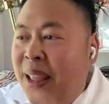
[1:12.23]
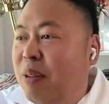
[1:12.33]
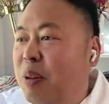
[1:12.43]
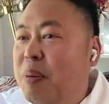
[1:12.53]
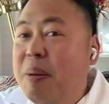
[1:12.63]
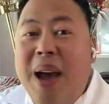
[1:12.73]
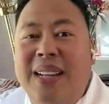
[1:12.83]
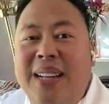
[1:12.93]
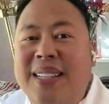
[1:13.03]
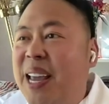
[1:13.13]
I would be
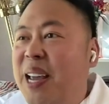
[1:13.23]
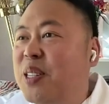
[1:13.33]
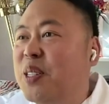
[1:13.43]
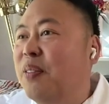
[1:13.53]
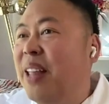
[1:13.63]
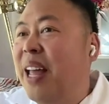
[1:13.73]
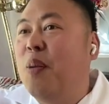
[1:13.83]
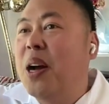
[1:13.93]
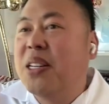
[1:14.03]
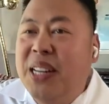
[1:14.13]
backstage, sort of like
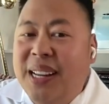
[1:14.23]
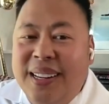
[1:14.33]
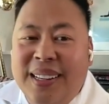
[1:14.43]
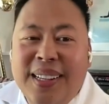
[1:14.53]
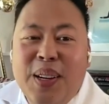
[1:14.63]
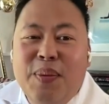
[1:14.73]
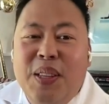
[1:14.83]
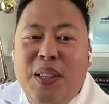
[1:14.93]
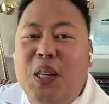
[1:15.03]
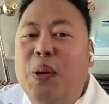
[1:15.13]
watching these
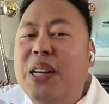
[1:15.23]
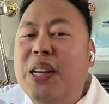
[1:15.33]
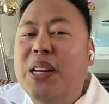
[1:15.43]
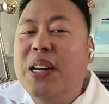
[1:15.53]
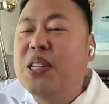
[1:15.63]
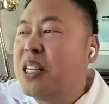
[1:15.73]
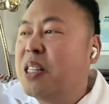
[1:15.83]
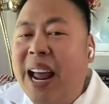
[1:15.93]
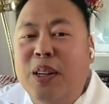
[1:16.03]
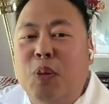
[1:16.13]
great
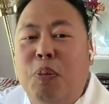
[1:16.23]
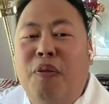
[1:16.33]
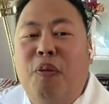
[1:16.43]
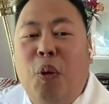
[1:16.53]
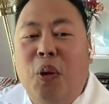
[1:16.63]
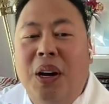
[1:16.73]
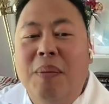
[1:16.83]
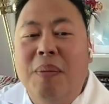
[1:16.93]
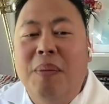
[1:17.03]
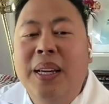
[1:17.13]
Shakespearean actors
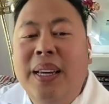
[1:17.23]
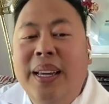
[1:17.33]
perform,